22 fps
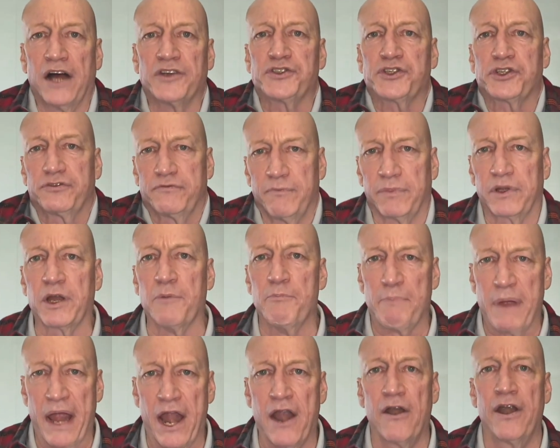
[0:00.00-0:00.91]
us
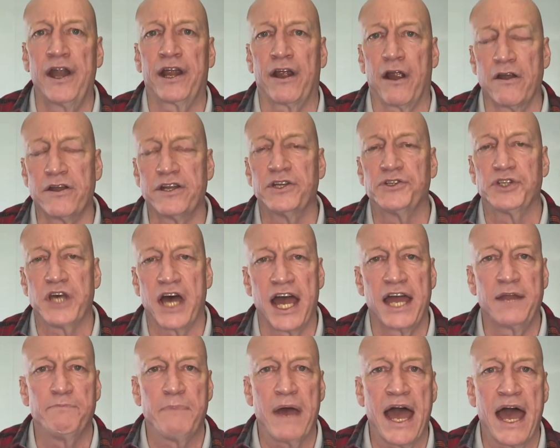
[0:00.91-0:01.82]
comparing our
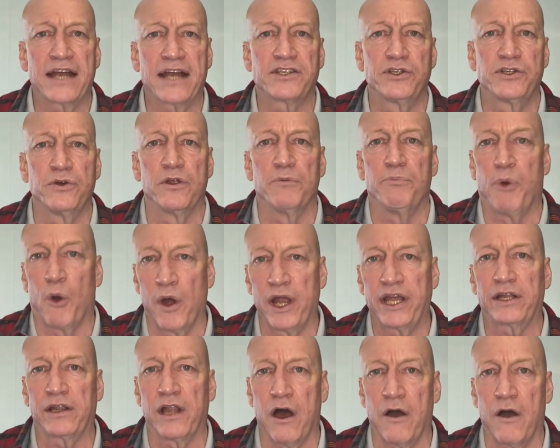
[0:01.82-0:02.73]
design back to the
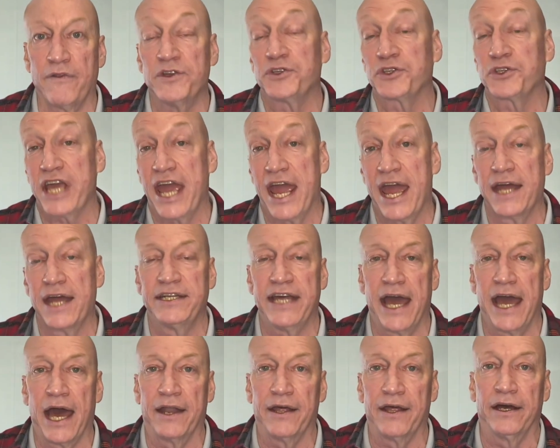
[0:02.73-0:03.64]
point cloud, the
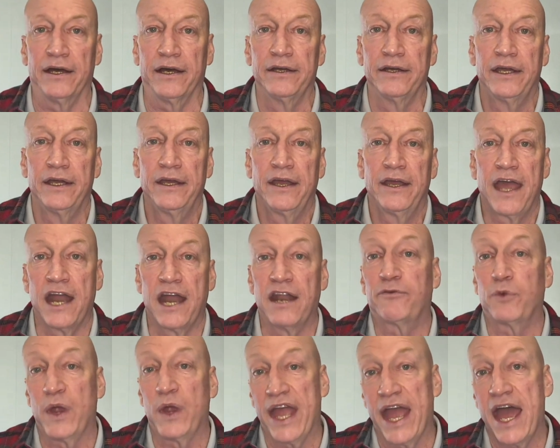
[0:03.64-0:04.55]
scan data,
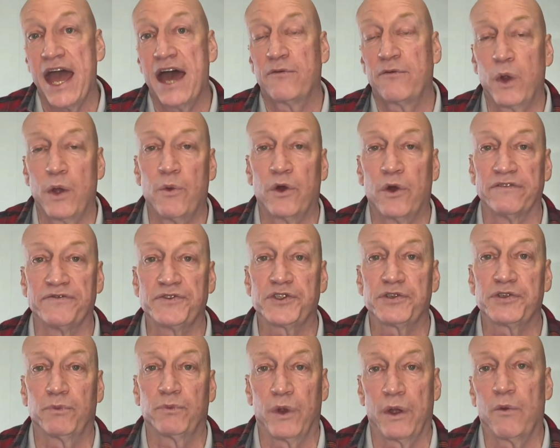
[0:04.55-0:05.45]
and if we had, we
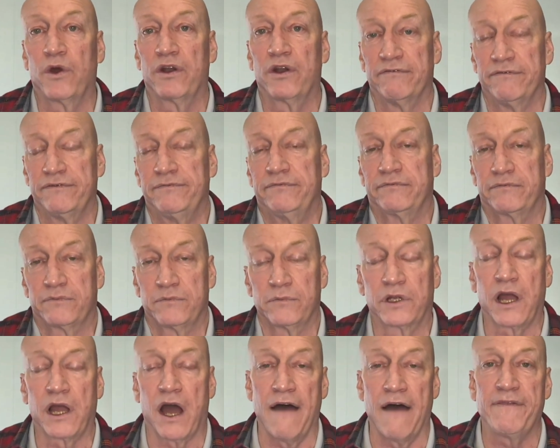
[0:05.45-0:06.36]
would have
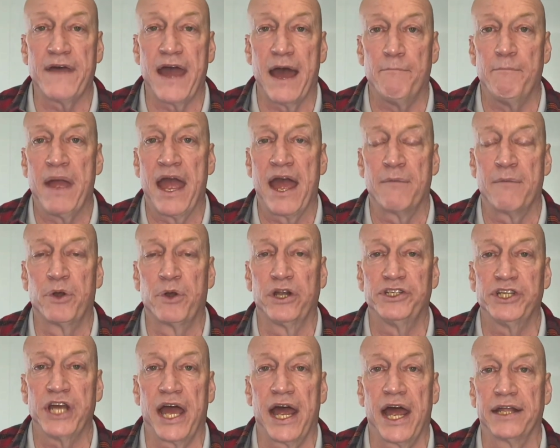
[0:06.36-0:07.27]
caught that man
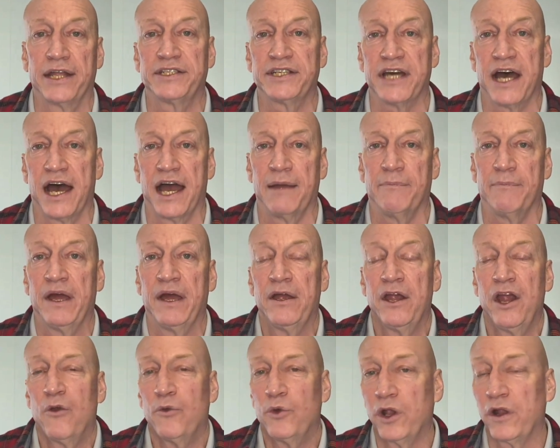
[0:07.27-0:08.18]
bridge ahead of time.
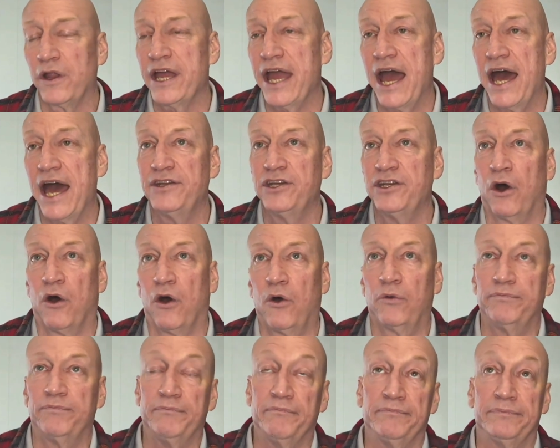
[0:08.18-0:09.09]
Really had
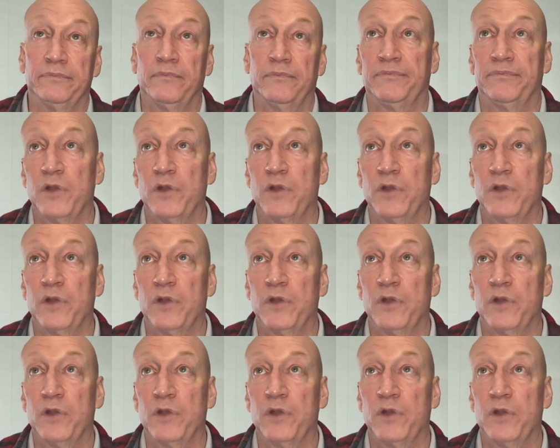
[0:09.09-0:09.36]
no